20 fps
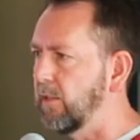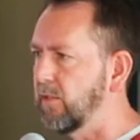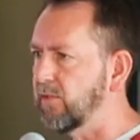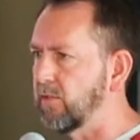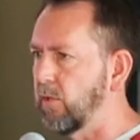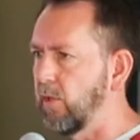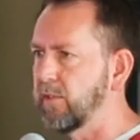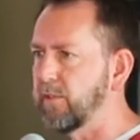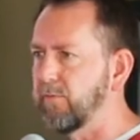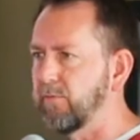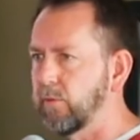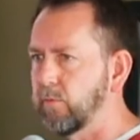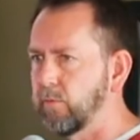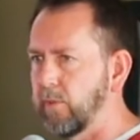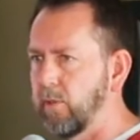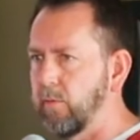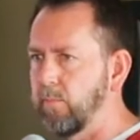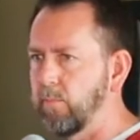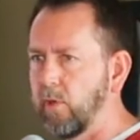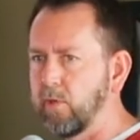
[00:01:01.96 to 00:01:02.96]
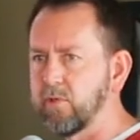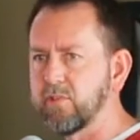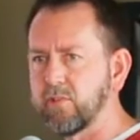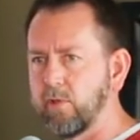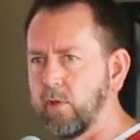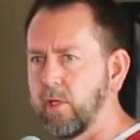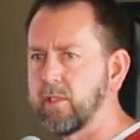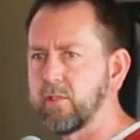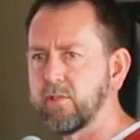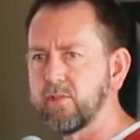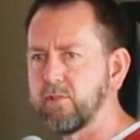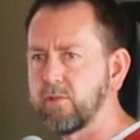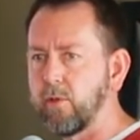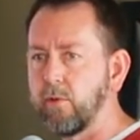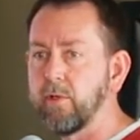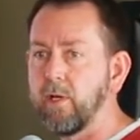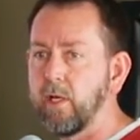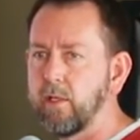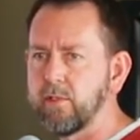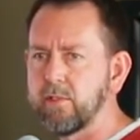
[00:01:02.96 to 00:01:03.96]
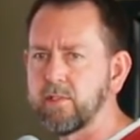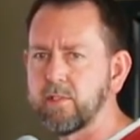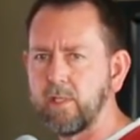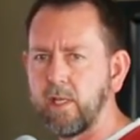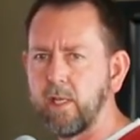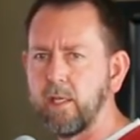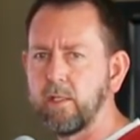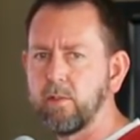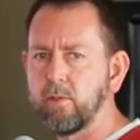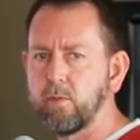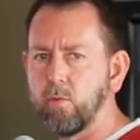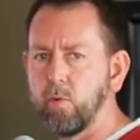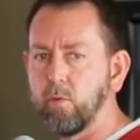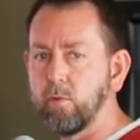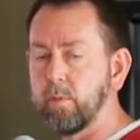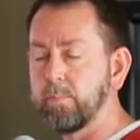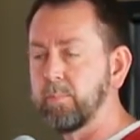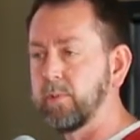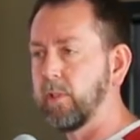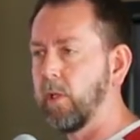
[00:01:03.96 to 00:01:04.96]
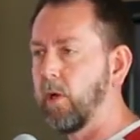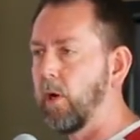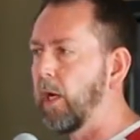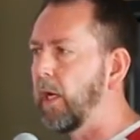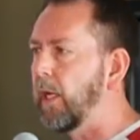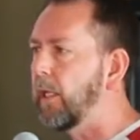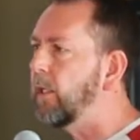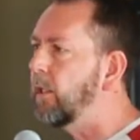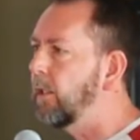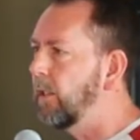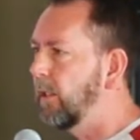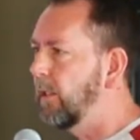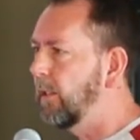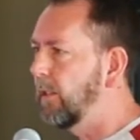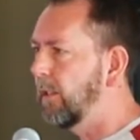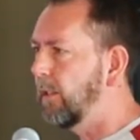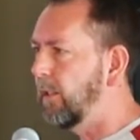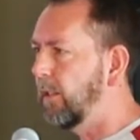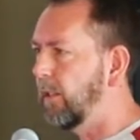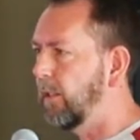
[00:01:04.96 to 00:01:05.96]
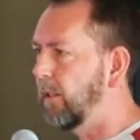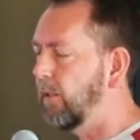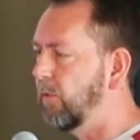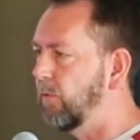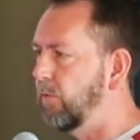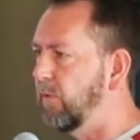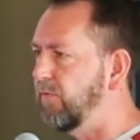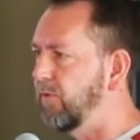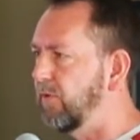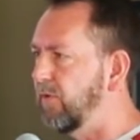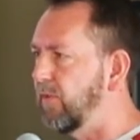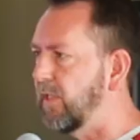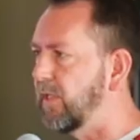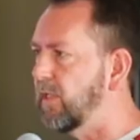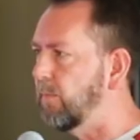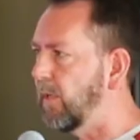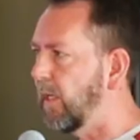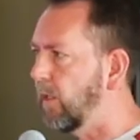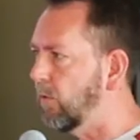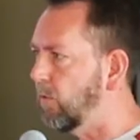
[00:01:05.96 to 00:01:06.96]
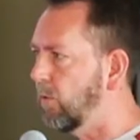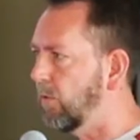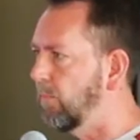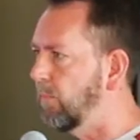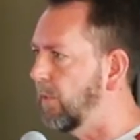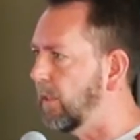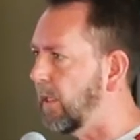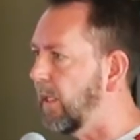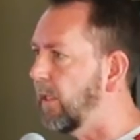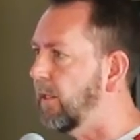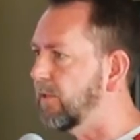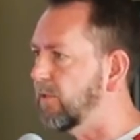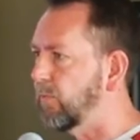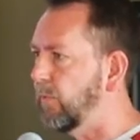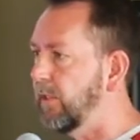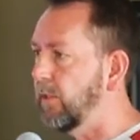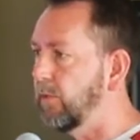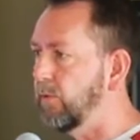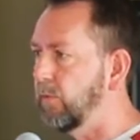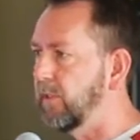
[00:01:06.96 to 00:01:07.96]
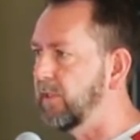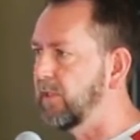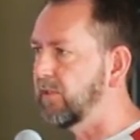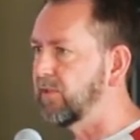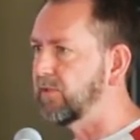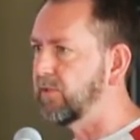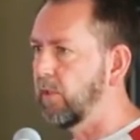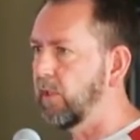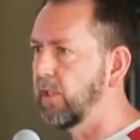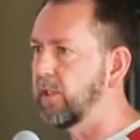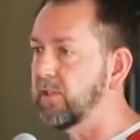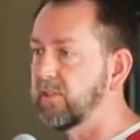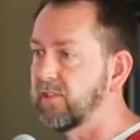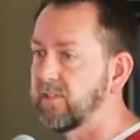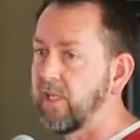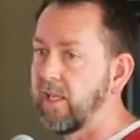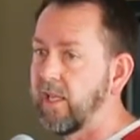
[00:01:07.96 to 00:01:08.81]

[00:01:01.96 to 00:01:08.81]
In the scientific realm, most scientists don't understand or apply or even think about quantum mechanics when they're doing their science.